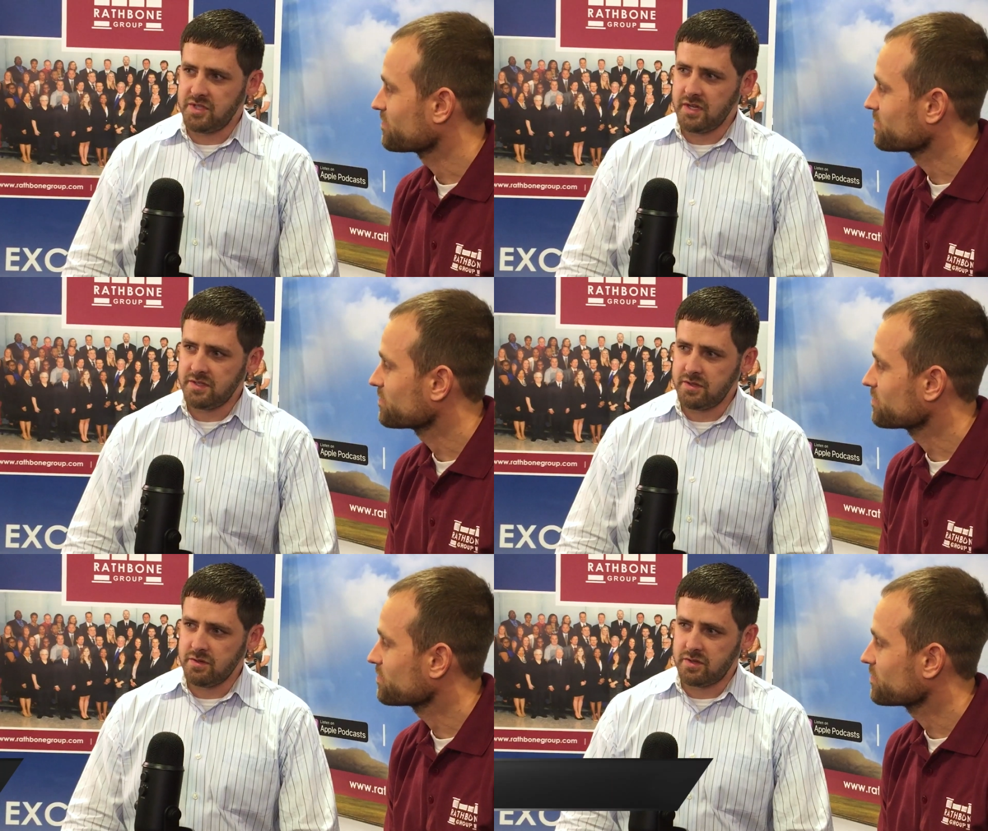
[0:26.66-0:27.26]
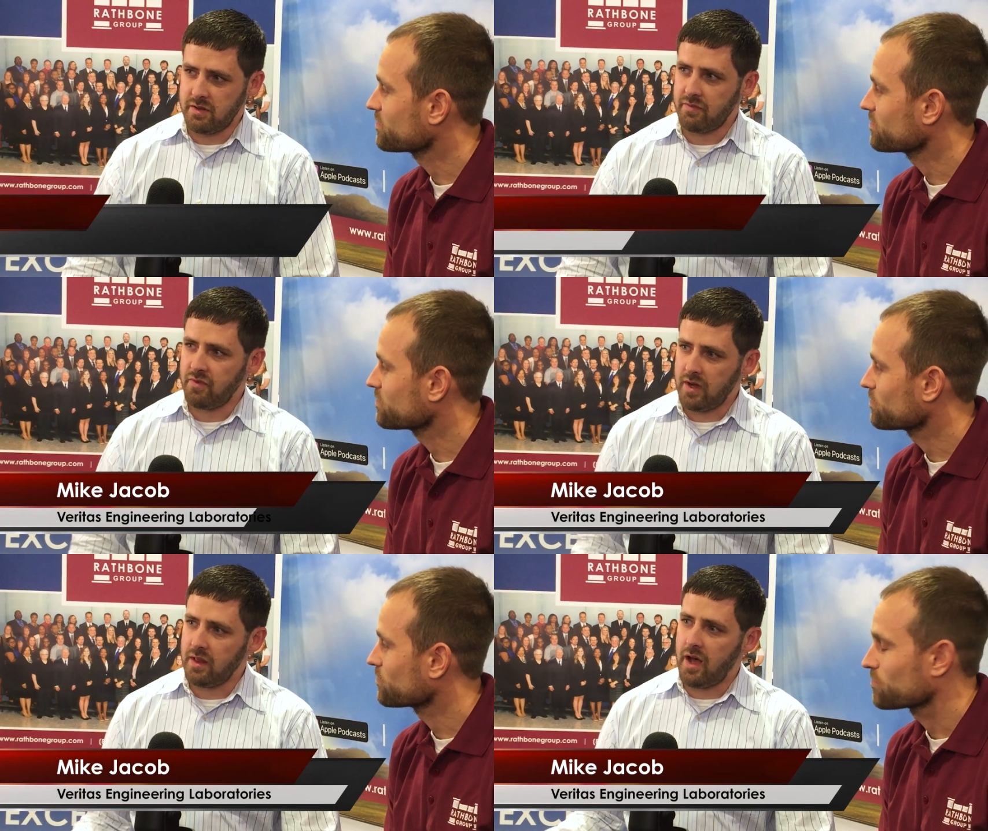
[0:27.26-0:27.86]
Speaker 1: adjusters are the
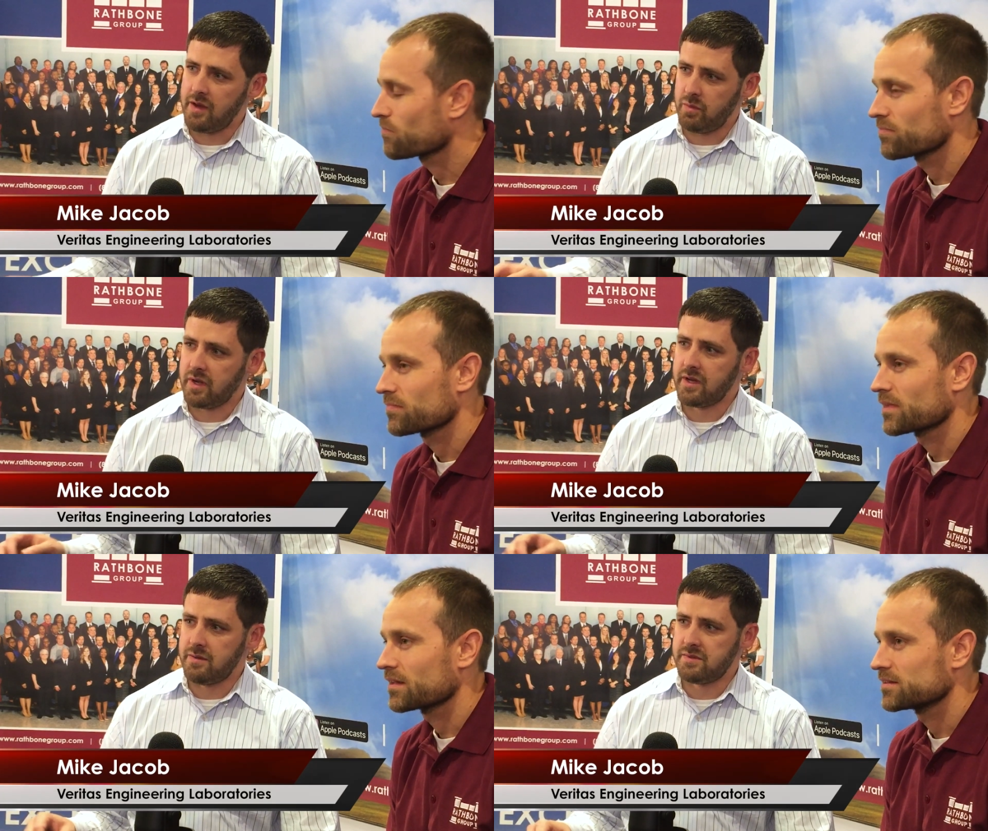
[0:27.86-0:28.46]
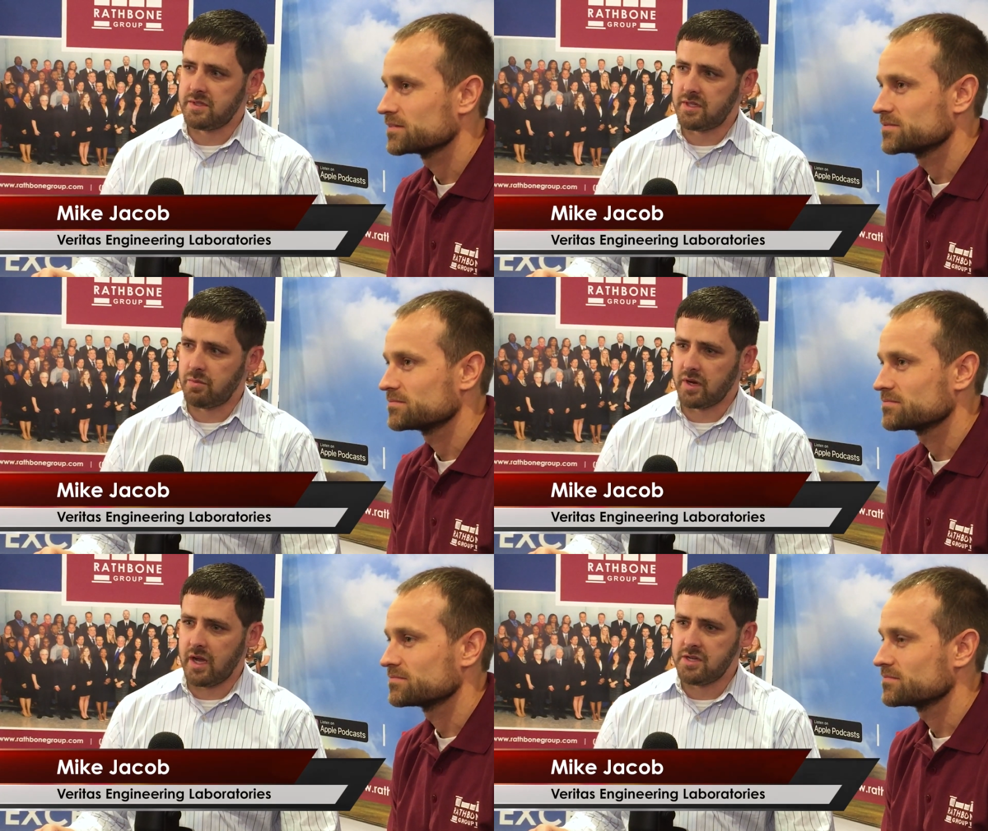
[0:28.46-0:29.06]
front line when it comes to
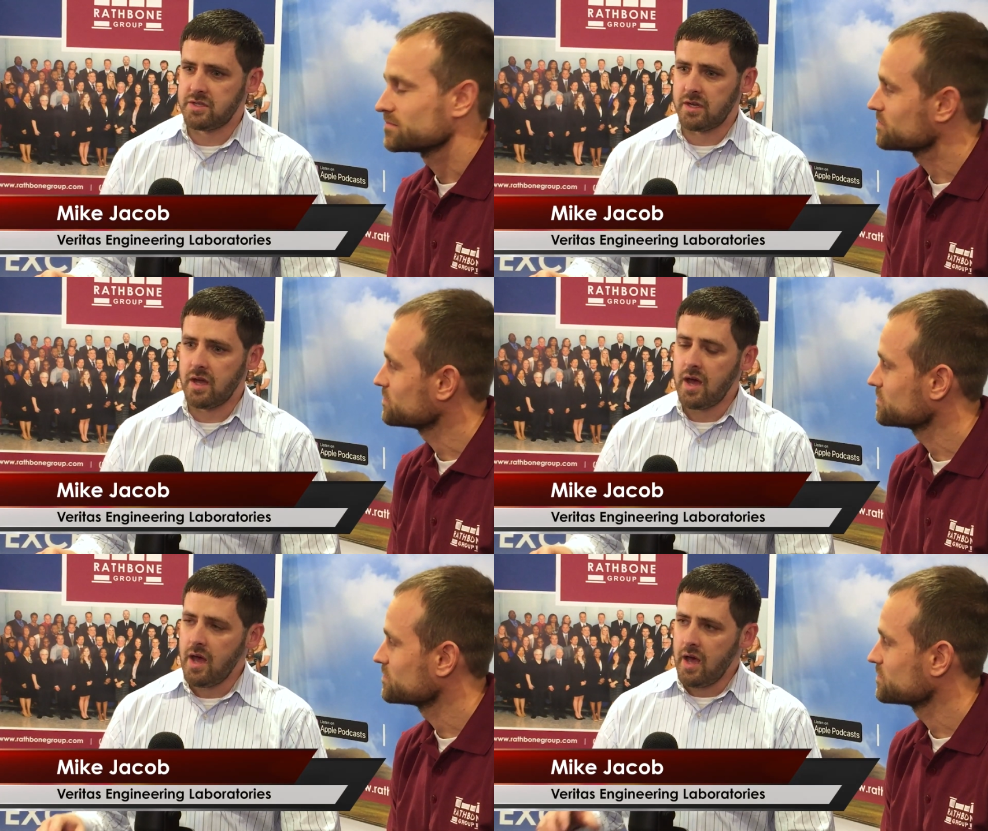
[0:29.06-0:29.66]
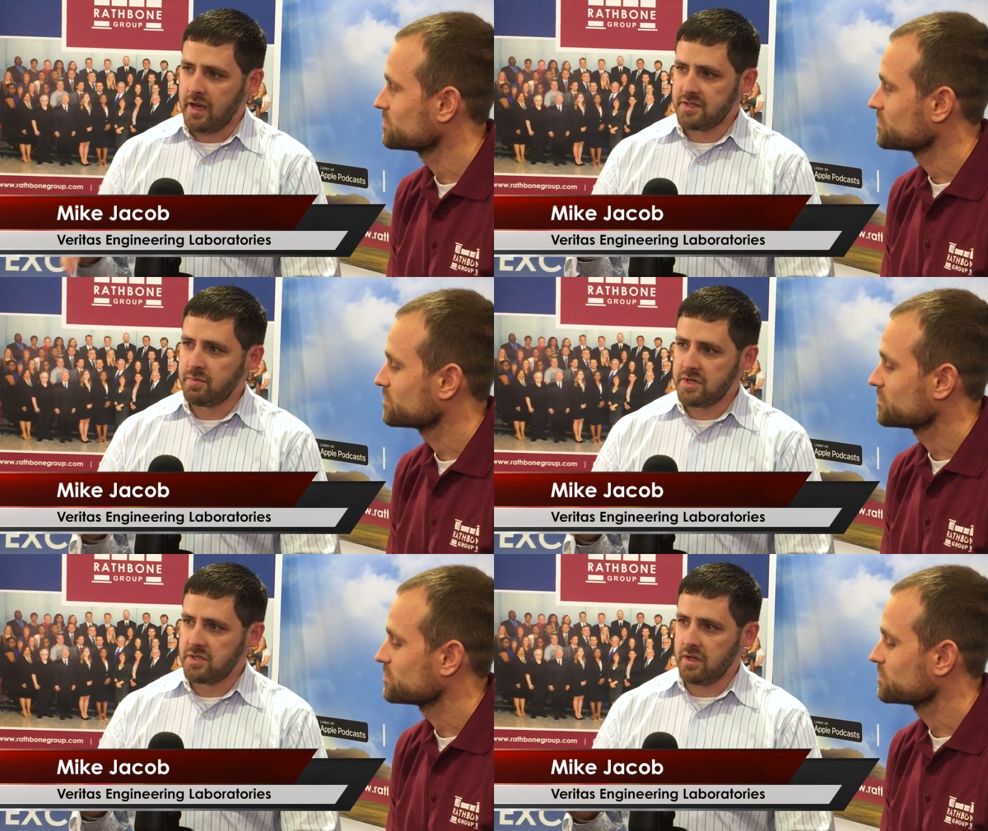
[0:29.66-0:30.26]
subrogation, and
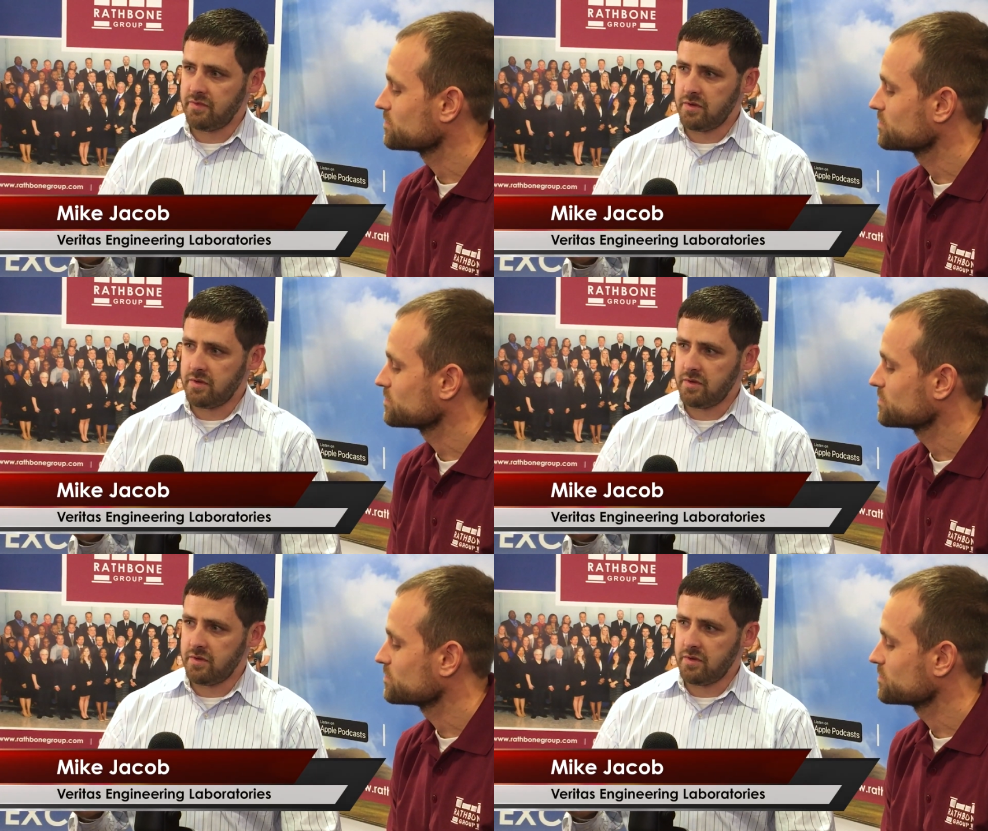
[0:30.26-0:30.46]
especially